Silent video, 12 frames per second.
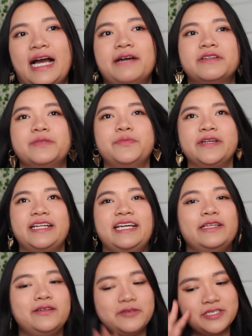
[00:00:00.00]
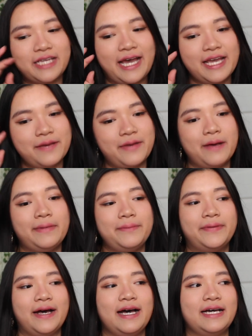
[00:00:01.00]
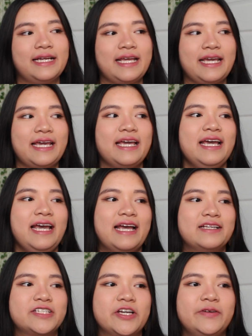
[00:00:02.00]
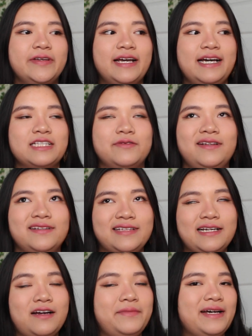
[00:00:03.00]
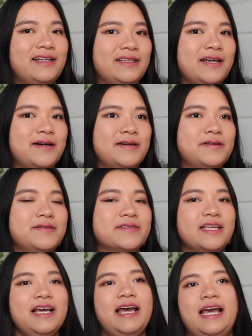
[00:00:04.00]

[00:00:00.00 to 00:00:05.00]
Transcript: I was pretty a little shy about my body and showing you guys what it looked like on my clothes